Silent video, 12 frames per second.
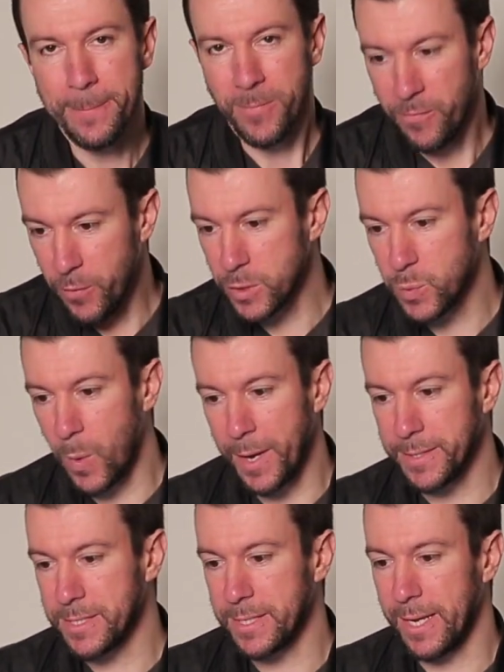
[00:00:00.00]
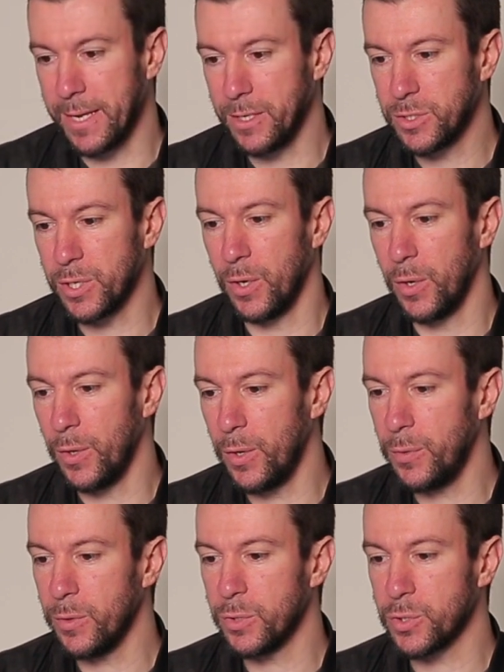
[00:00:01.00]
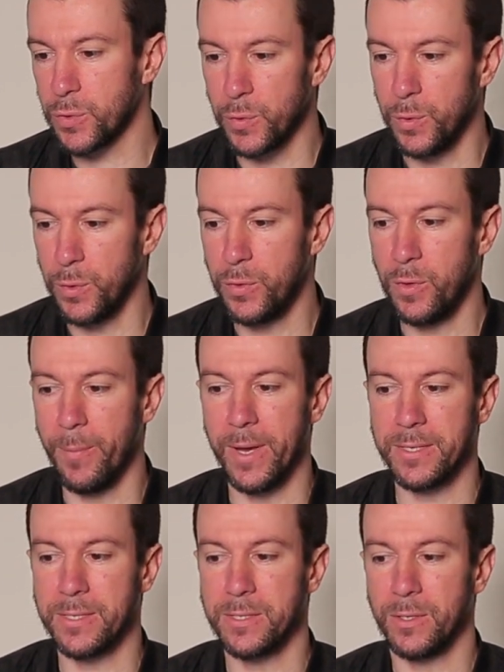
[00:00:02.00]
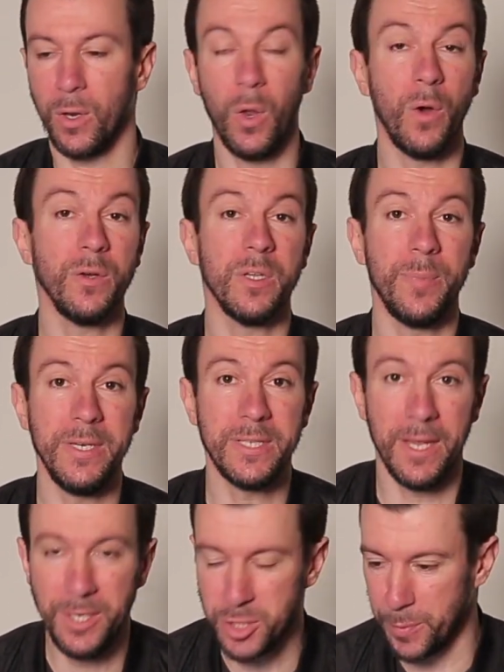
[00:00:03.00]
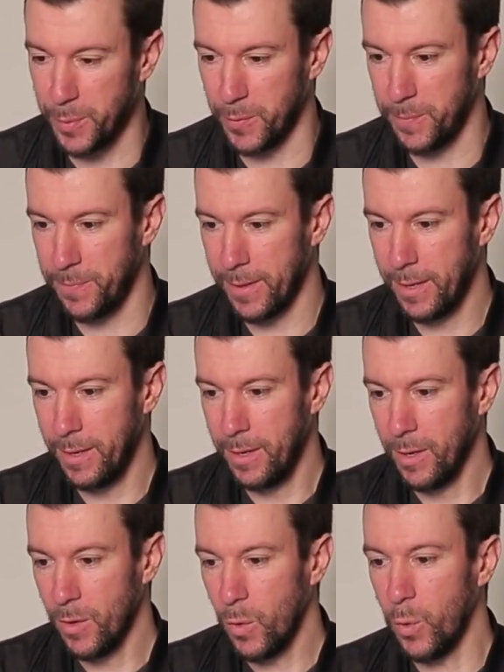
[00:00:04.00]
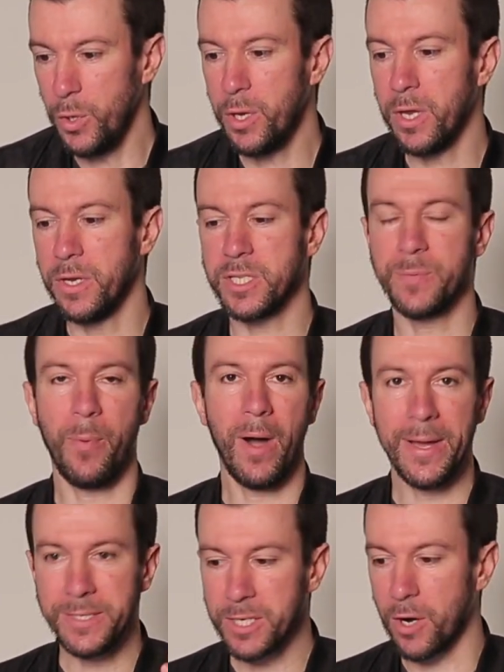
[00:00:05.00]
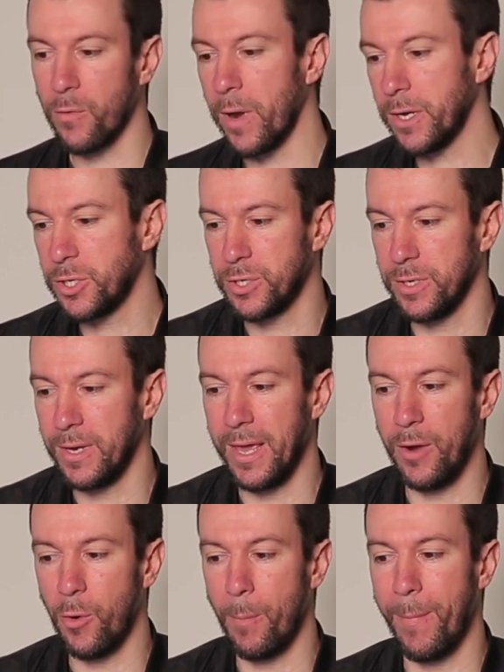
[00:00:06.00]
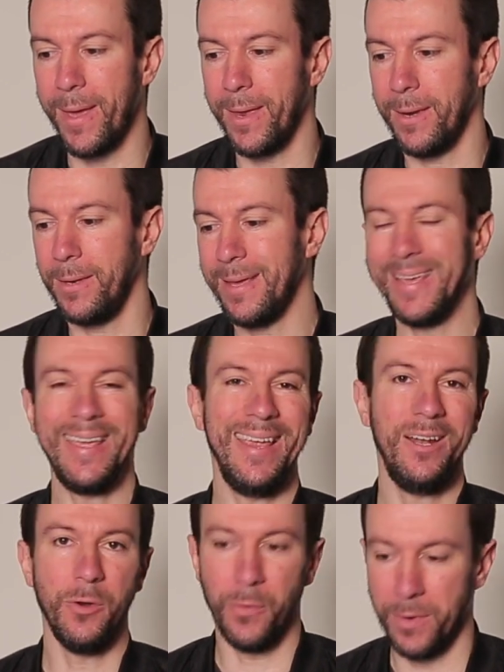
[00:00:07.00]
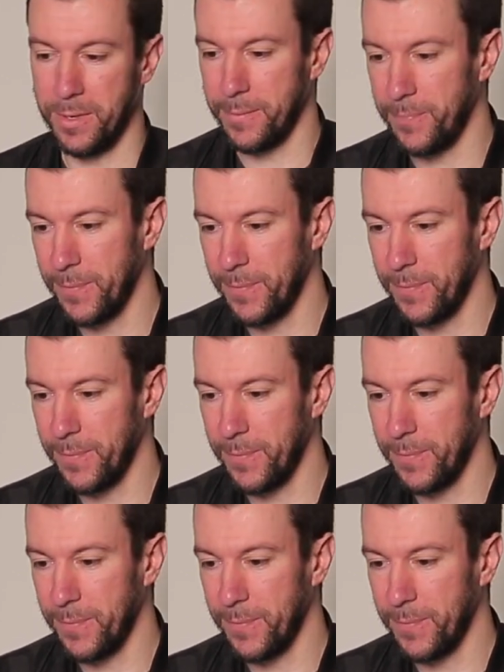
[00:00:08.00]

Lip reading: verse 1 saying, "To learn the truth, you must long to be teachable, or you can despise correction and remain ignorant."